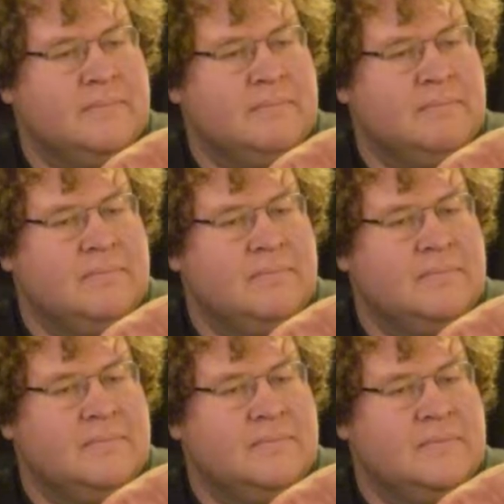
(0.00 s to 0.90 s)

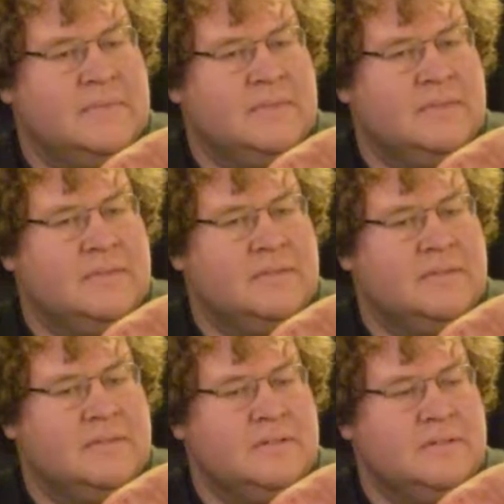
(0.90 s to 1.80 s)

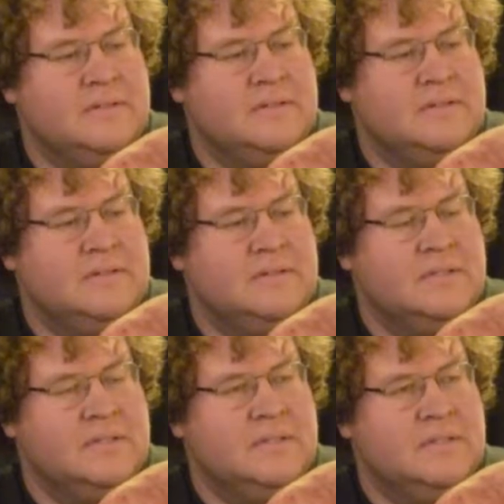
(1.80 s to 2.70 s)

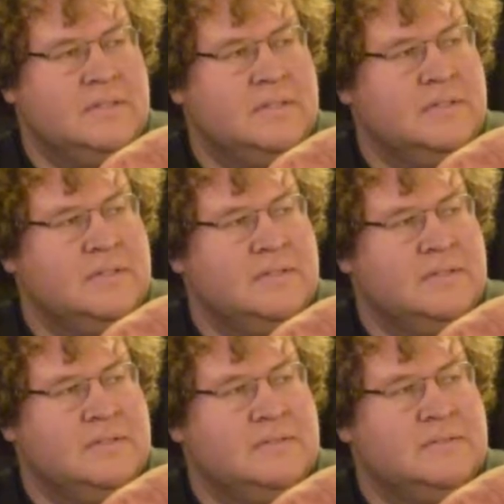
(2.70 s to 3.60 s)

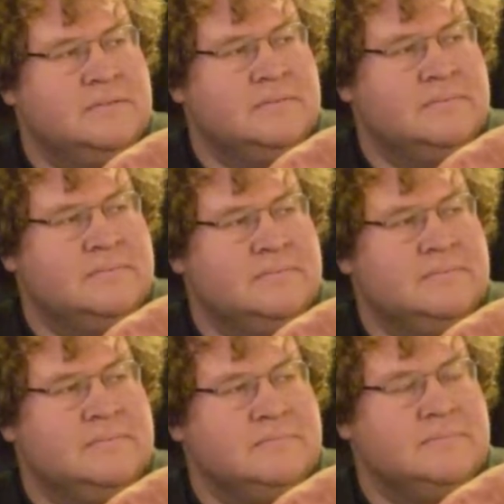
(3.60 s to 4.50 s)

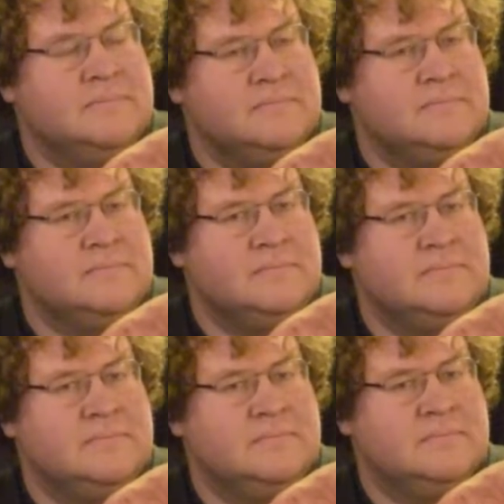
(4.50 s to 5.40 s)

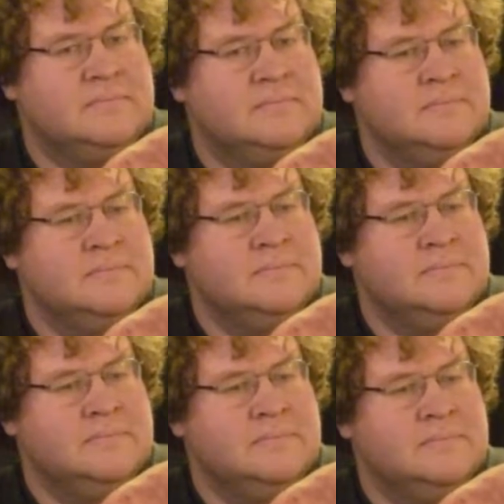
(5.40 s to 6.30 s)

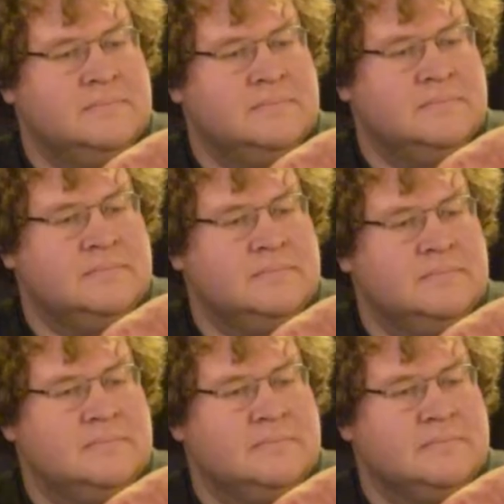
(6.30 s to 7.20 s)

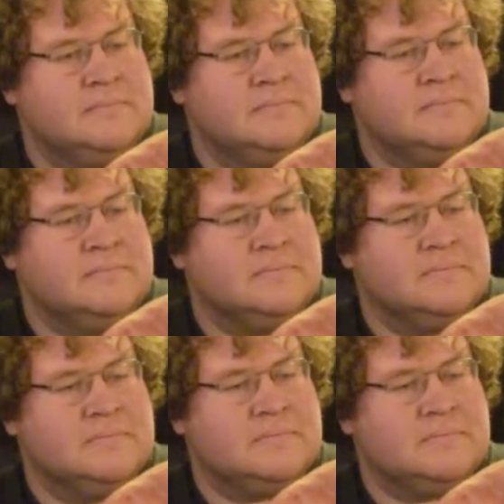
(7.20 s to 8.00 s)
[no speech]